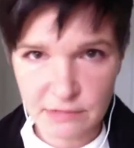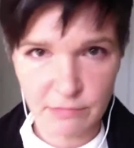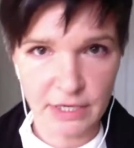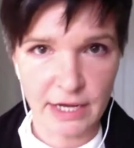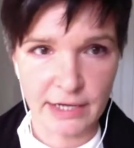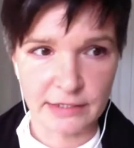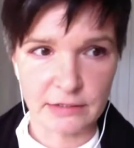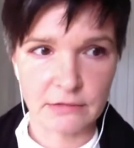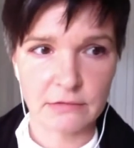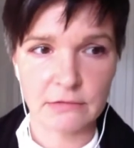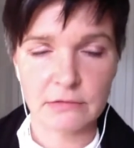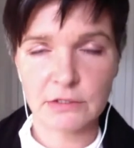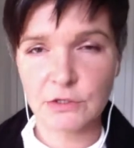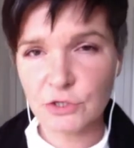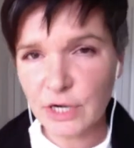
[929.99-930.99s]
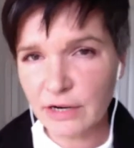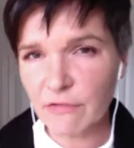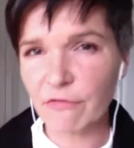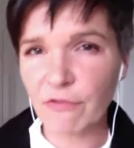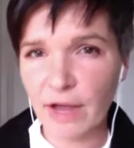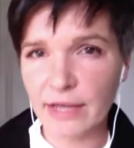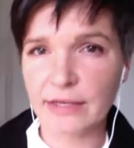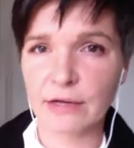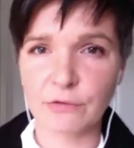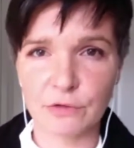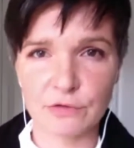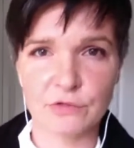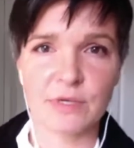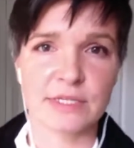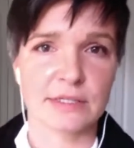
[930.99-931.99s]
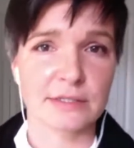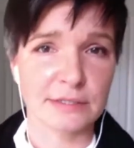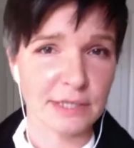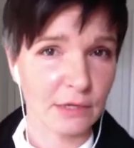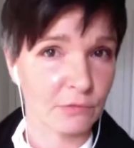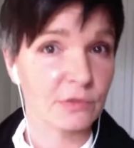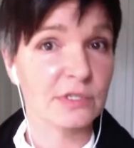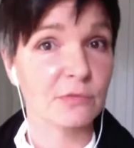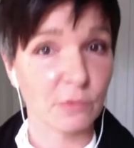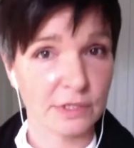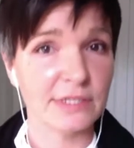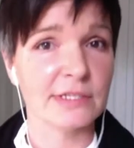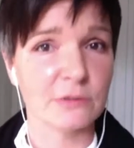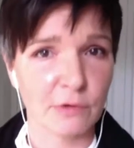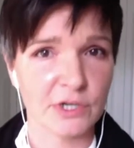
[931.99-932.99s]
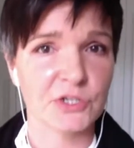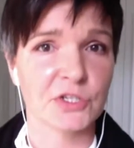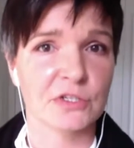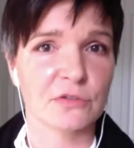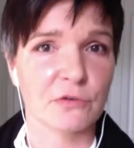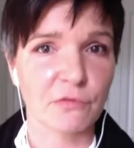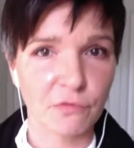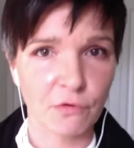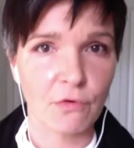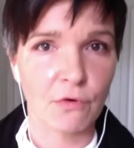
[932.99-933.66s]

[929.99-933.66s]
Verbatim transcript: learners are people and they connect with others emotionally. So